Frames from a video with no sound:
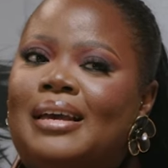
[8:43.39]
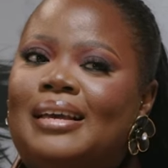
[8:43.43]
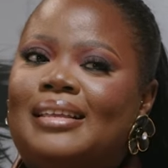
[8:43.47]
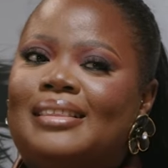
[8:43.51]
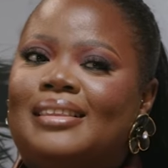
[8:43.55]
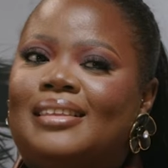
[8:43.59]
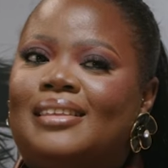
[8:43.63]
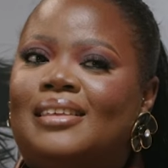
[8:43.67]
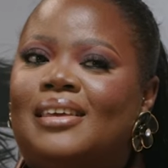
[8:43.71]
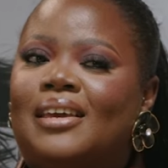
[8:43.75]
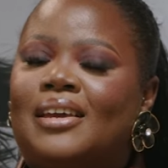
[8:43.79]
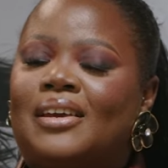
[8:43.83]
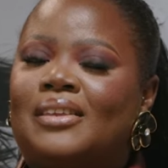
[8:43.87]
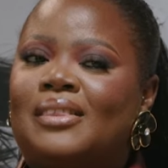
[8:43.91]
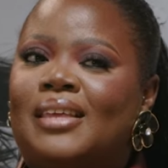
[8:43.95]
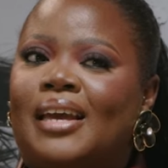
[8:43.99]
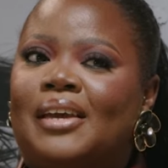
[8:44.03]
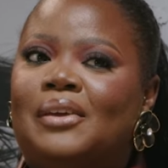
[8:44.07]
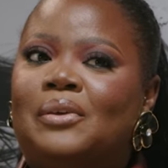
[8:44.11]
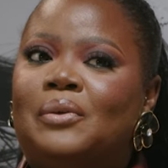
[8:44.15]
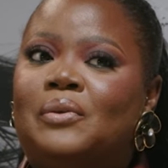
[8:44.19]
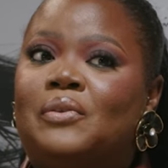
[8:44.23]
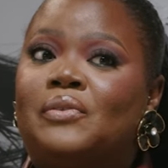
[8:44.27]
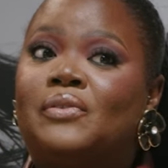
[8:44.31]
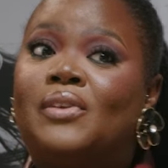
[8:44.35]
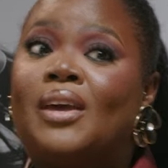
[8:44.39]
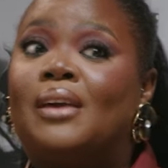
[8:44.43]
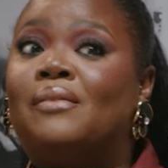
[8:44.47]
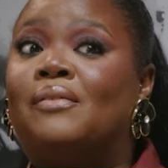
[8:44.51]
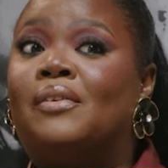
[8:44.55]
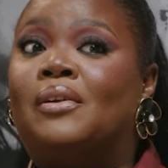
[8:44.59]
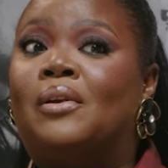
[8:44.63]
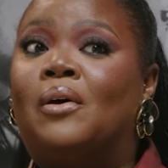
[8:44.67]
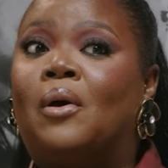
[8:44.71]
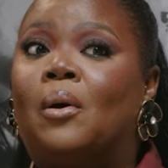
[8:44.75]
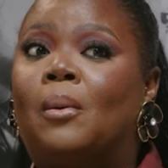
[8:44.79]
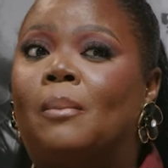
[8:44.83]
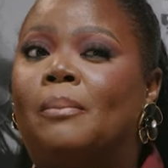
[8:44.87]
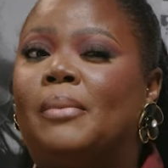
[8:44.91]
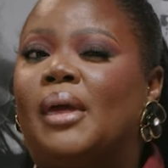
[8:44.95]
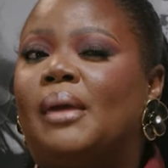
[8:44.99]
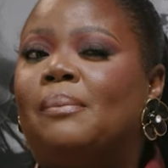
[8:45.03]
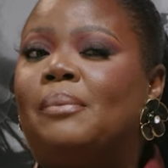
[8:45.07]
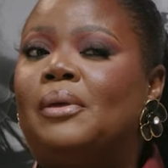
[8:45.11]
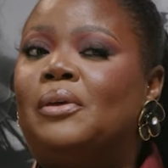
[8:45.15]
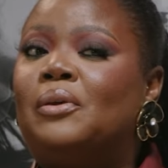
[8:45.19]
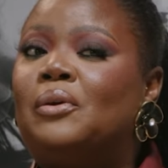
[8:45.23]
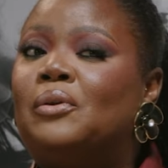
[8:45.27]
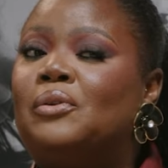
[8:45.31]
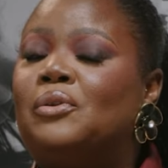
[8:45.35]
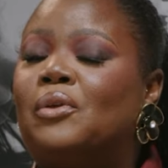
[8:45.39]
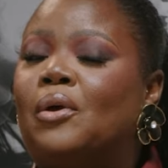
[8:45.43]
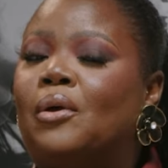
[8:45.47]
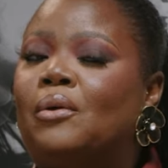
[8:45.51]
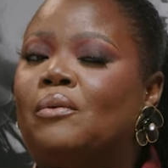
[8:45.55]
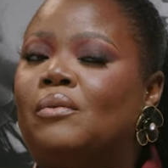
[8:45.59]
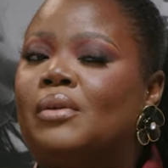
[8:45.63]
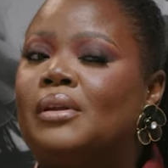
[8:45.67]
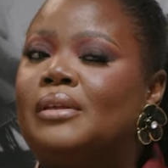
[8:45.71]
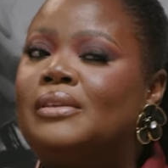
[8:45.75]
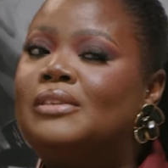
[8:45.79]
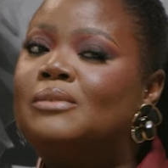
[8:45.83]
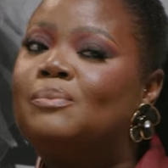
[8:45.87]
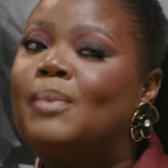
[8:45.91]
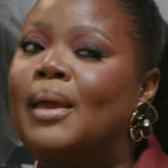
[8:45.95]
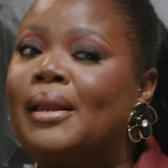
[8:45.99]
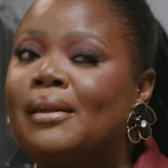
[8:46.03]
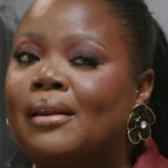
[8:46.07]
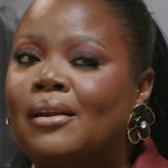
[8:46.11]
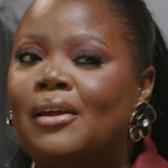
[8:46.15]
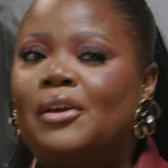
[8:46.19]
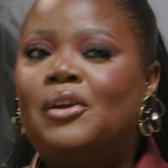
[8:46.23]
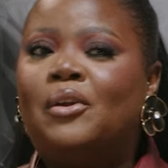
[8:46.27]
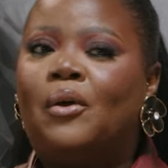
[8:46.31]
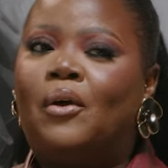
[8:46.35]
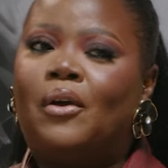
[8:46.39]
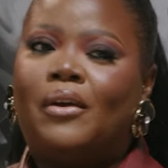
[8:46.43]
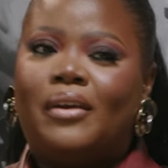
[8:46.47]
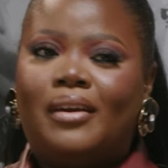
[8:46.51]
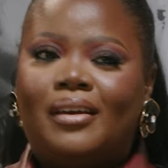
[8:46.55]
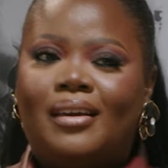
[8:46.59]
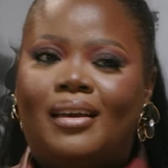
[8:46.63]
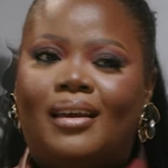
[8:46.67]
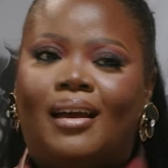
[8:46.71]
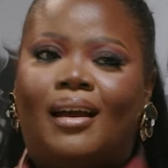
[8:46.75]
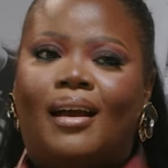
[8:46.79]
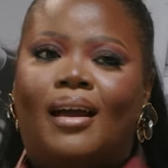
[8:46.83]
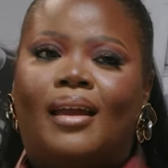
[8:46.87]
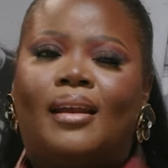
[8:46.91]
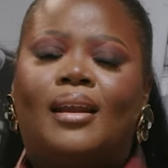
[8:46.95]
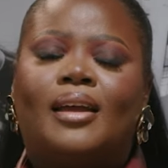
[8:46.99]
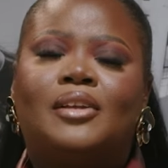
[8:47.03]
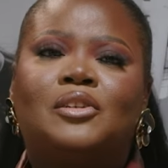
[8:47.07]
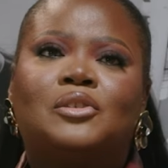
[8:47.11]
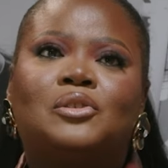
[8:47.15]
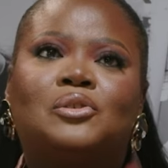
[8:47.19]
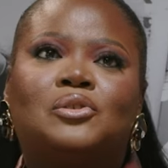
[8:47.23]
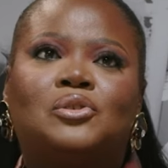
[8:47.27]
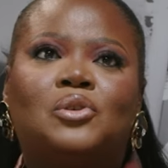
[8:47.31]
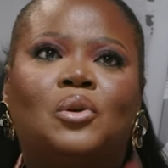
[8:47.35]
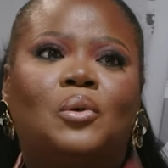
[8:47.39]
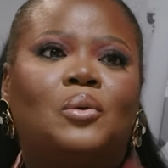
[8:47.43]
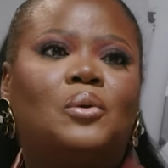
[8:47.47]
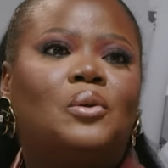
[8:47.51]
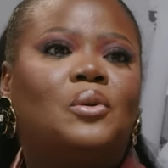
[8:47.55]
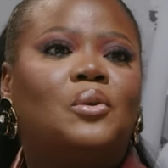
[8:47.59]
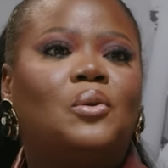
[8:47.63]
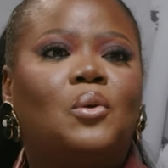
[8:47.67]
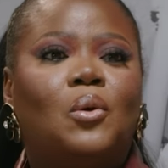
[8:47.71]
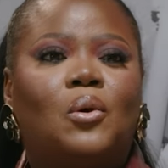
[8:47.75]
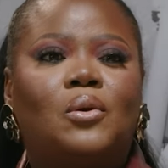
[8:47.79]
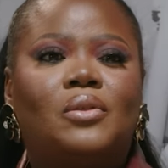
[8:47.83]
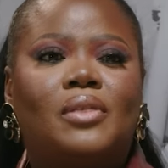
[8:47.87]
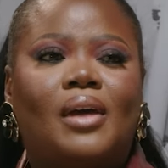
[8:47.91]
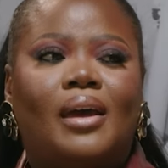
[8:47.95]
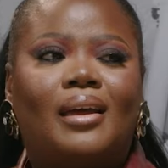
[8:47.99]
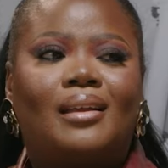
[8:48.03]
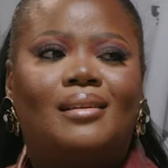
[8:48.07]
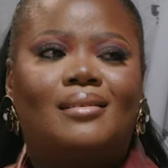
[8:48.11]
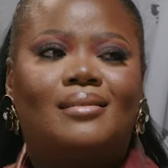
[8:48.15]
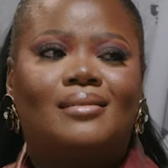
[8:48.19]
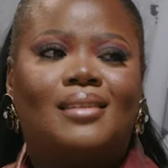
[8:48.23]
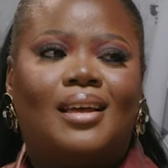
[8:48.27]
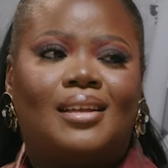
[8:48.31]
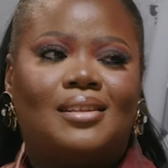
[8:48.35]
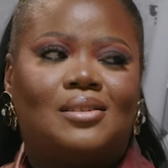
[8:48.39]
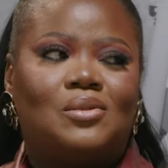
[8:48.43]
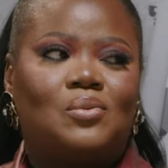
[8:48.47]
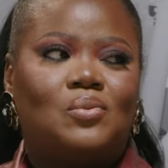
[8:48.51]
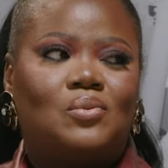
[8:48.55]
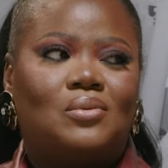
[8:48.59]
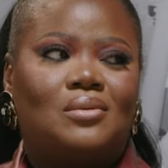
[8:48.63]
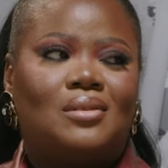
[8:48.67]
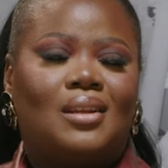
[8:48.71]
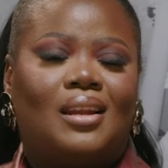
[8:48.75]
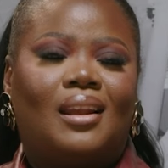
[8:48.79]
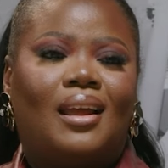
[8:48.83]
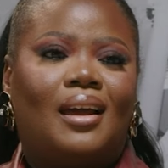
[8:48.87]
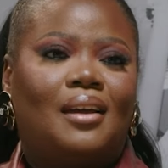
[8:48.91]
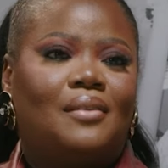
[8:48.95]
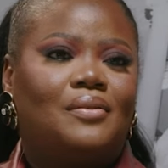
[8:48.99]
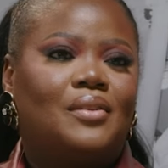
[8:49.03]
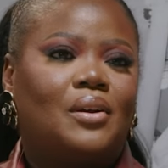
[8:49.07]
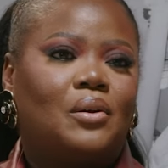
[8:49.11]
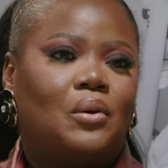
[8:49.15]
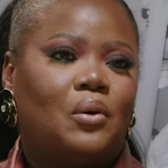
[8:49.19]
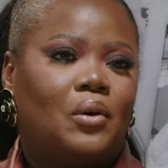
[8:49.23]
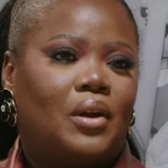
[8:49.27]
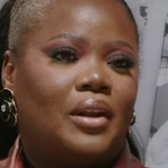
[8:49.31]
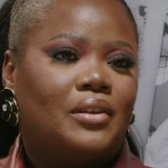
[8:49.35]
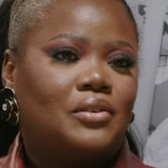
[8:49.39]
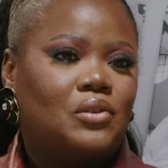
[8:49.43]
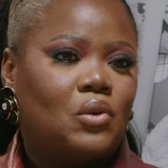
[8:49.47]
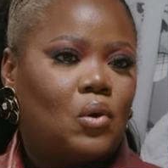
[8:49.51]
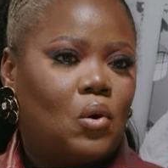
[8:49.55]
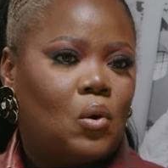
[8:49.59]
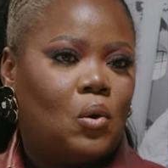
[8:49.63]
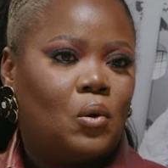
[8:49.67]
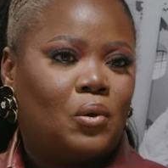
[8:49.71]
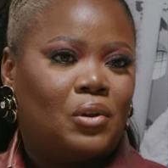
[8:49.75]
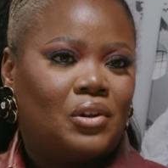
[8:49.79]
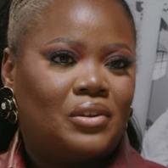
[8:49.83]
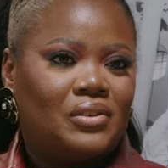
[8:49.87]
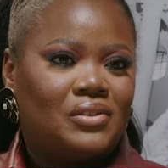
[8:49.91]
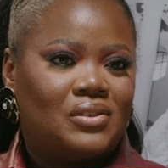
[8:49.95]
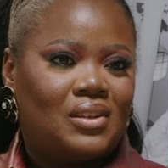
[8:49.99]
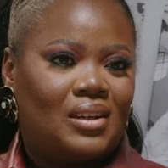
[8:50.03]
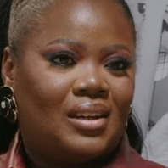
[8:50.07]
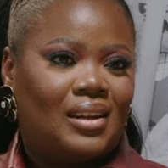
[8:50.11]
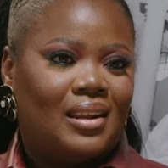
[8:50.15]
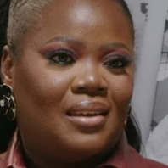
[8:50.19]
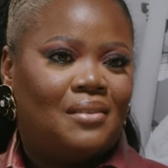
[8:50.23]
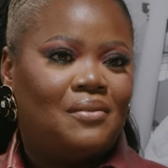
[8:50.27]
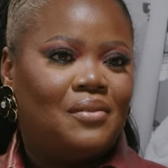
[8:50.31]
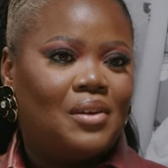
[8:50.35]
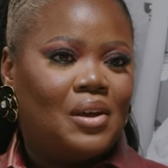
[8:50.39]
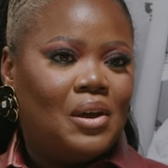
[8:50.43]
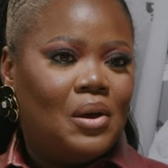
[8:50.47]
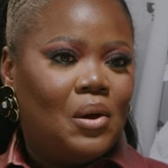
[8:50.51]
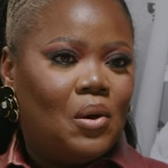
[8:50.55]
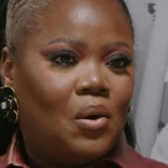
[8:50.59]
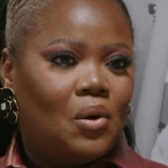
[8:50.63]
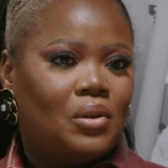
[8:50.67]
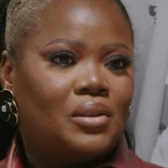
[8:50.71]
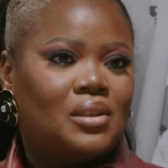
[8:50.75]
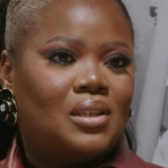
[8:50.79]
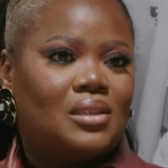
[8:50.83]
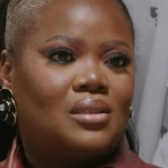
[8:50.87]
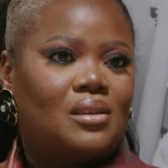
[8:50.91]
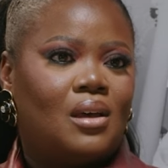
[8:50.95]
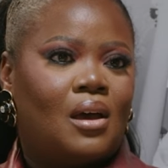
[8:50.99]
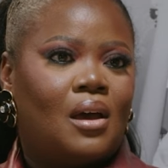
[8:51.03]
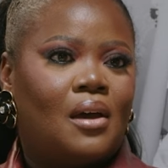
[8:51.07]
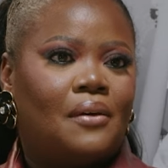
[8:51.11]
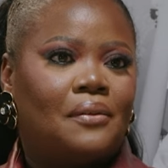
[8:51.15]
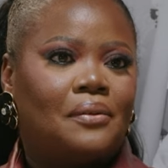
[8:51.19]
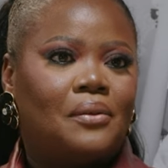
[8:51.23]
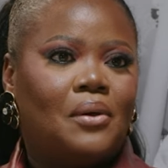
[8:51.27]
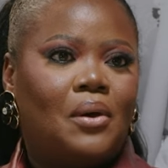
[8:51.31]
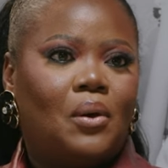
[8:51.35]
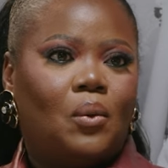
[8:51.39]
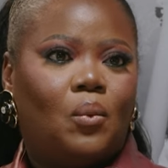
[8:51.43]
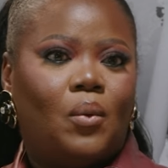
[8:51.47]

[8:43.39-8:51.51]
The year that you save a lot, maybe you don't really spend a lot, and I just don't know that that's the life that God has called us to live on this earth,